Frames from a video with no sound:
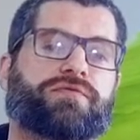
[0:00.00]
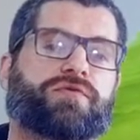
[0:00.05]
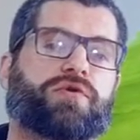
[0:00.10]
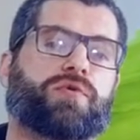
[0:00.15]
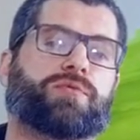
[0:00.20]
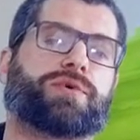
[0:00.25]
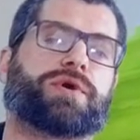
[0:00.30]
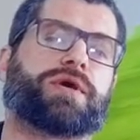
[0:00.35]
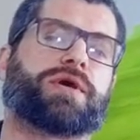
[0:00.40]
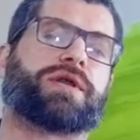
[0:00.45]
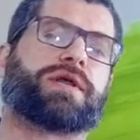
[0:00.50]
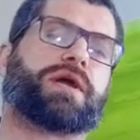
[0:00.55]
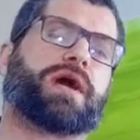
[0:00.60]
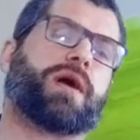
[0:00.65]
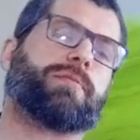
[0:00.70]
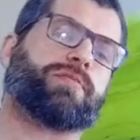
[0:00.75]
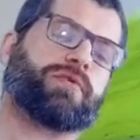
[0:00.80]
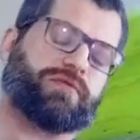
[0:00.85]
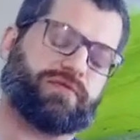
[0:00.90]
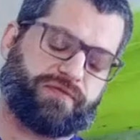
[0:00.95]
No, I'm kidding.
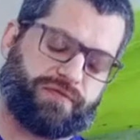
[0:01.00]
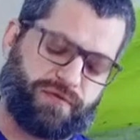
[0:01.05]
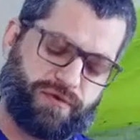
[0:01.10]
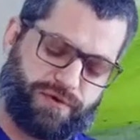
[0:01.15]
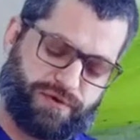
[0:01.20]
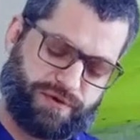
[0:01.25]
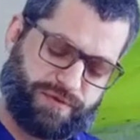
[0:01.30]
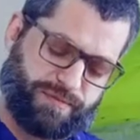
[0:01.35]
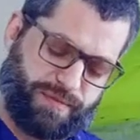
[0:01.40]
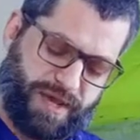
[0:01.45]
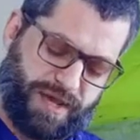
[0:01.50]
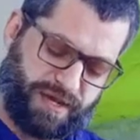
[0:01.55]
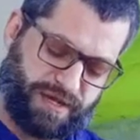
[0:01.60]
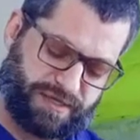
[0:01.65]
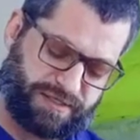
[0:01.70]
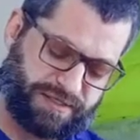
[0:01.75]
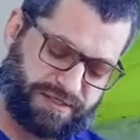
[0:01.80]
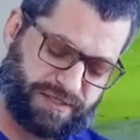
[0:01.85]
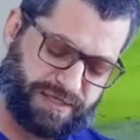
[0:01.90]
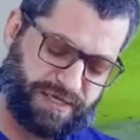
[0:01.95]
I prefer to make a
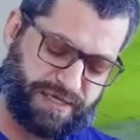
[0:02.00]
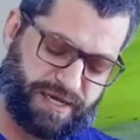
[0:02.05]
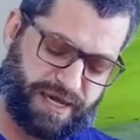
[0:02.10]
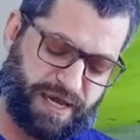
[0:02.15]
sling.